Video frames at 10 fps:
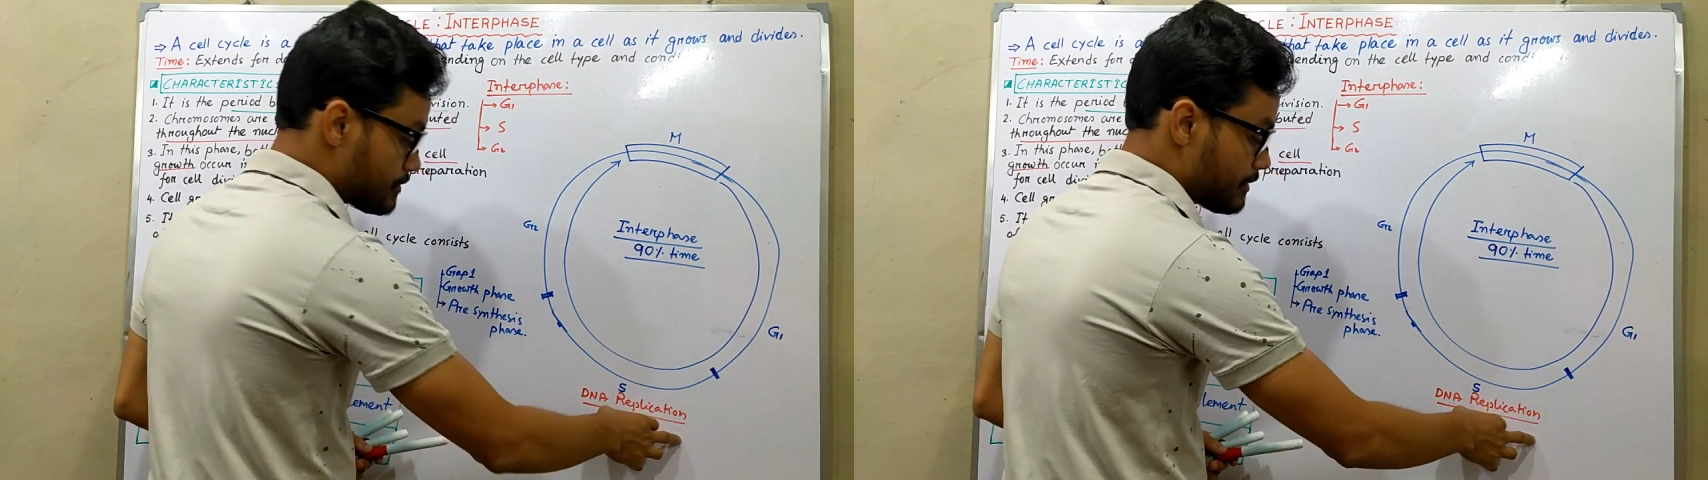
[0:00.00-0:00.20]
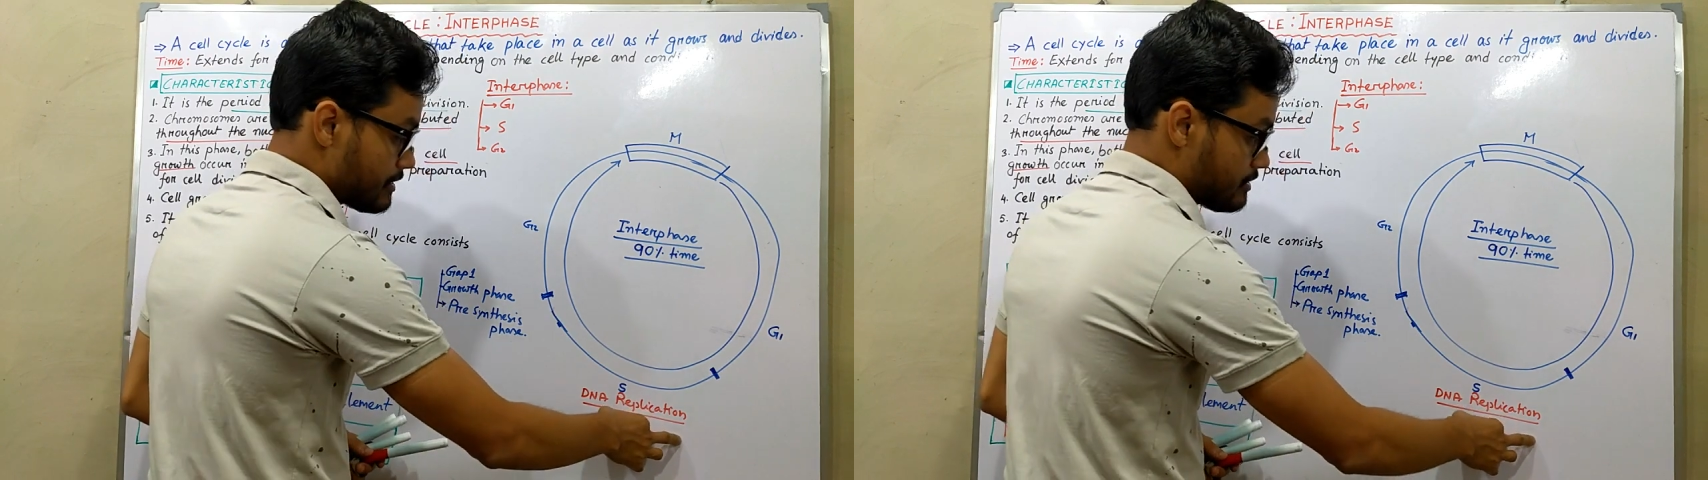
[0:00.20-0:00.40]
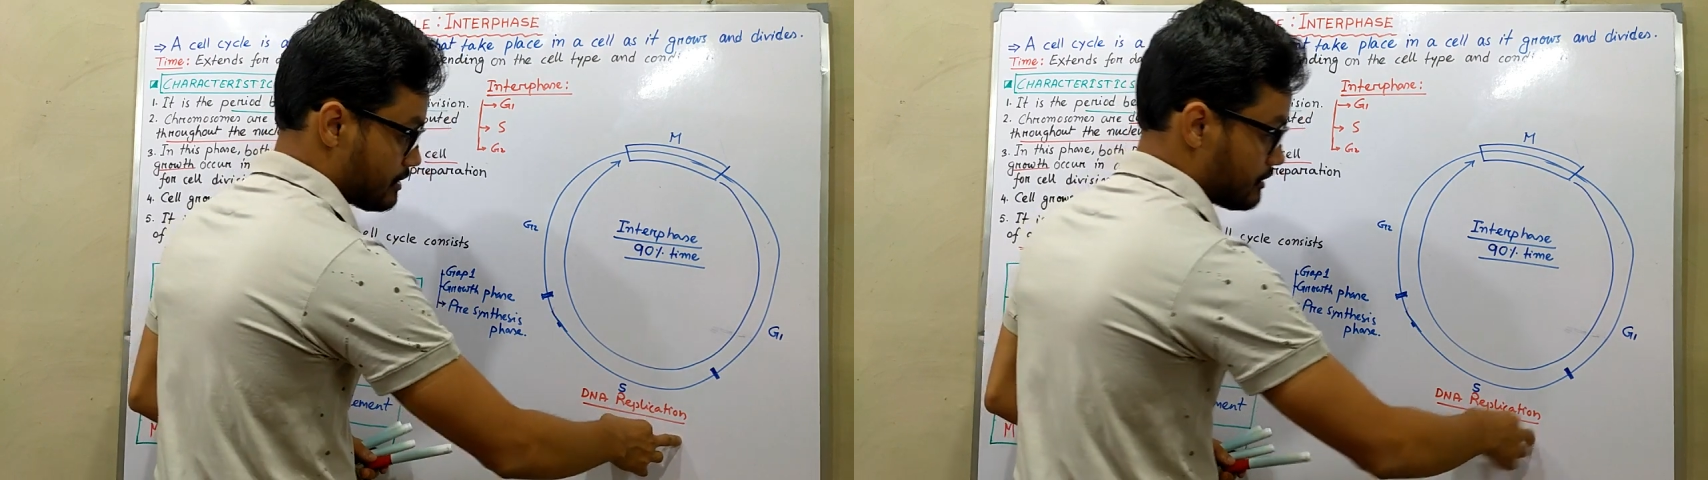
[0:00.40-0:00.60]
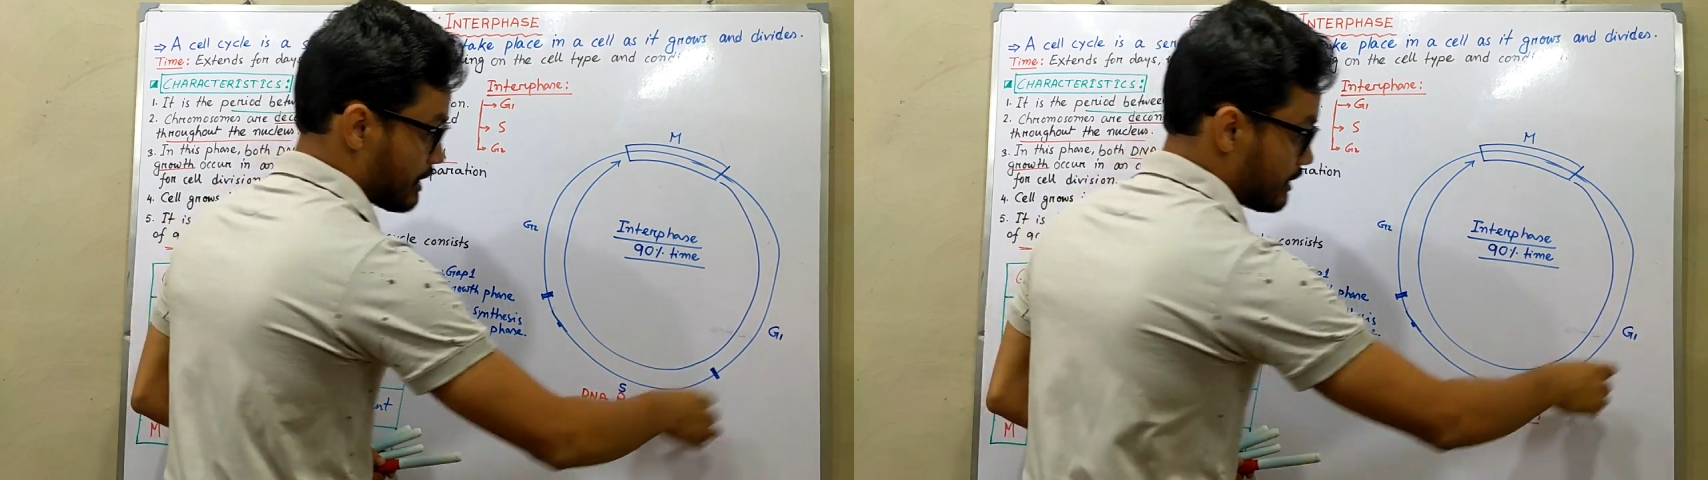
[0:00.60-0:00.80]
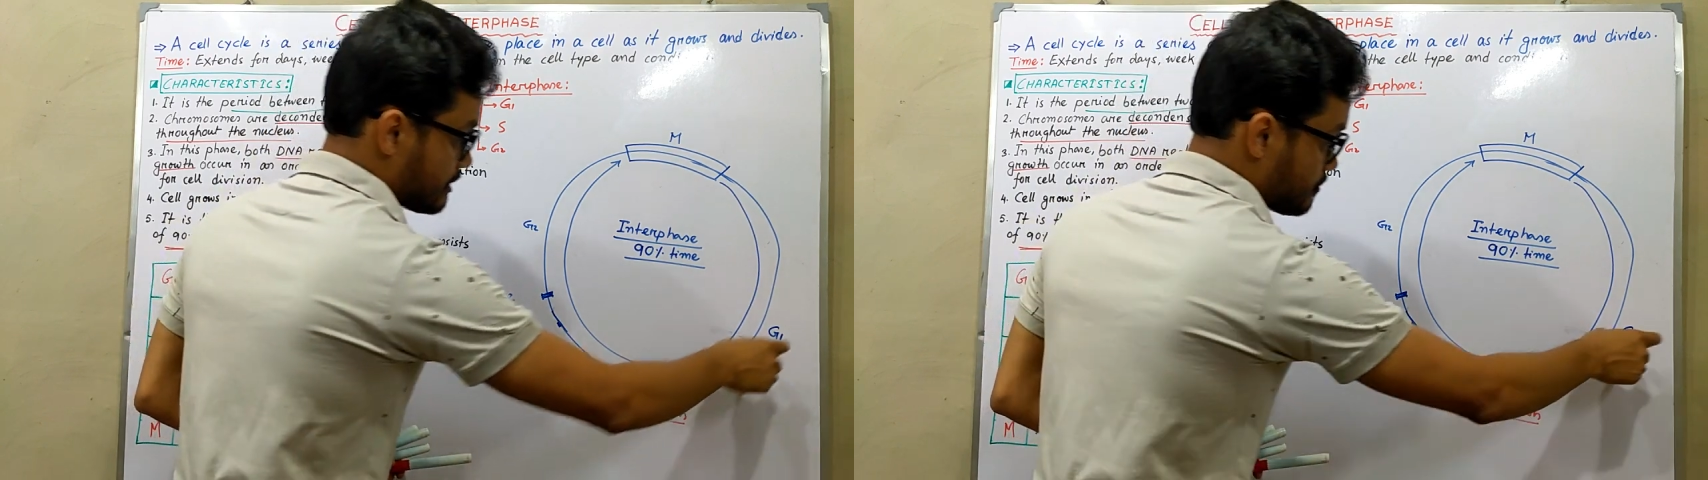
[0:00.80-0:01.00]
phase,
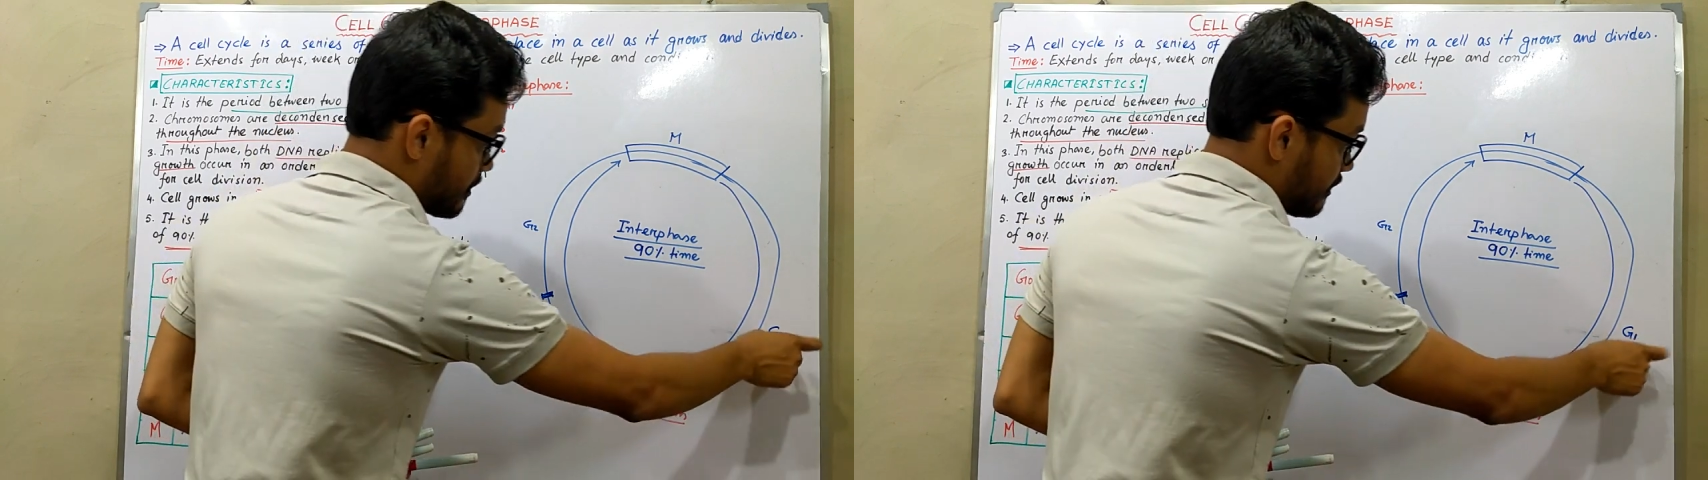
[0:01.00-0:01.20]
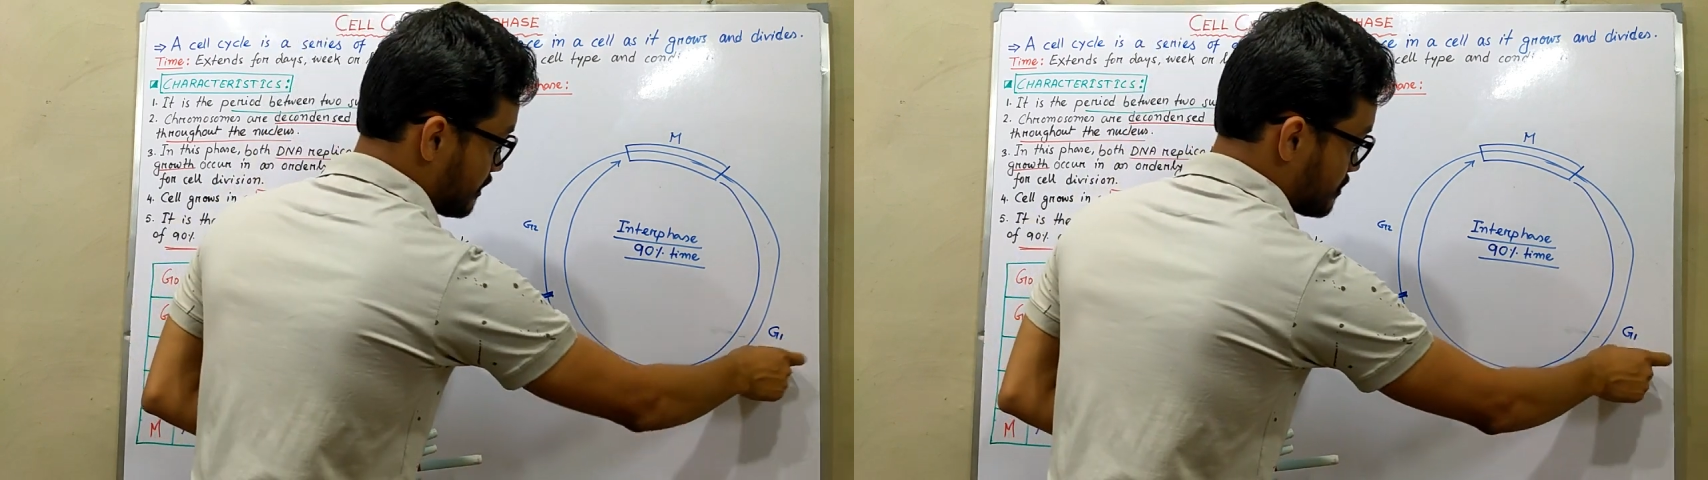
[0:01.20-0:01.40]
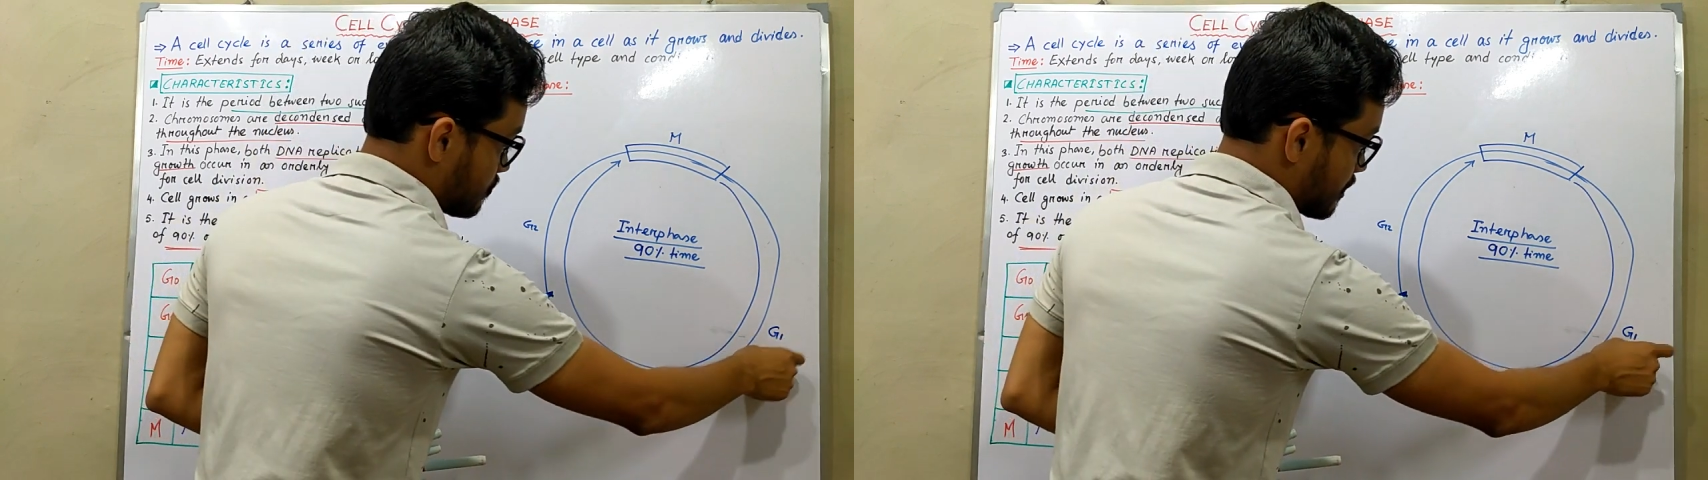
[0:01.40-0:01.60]
that is why it is known